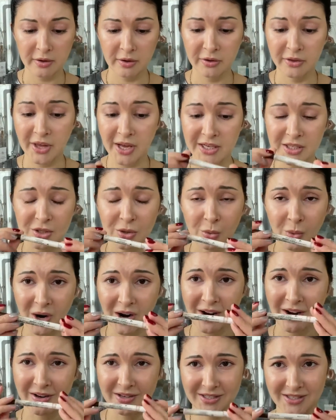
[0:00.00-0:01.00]
That's
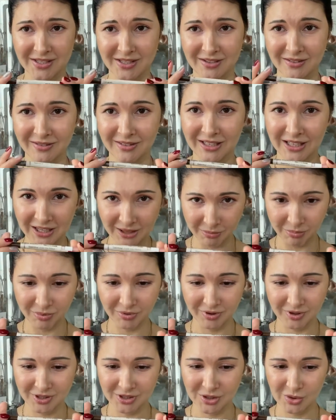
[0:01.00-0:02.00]
why I still keep
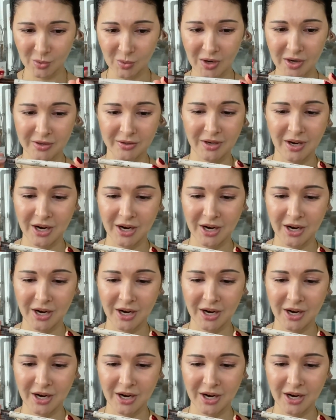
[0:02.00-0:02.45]
this one.